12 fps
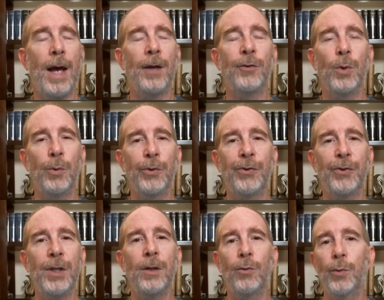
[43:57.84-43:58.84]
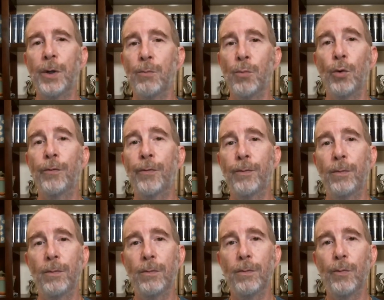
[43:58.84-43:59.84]
As we will see as we move
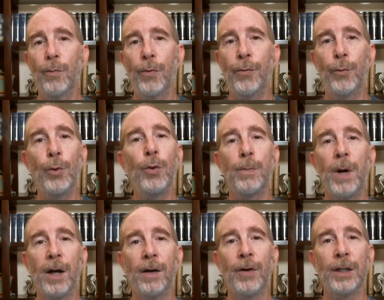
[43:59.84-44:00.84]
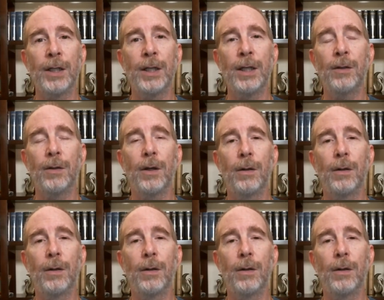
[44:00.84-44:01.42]
through the Bhagavad-gita,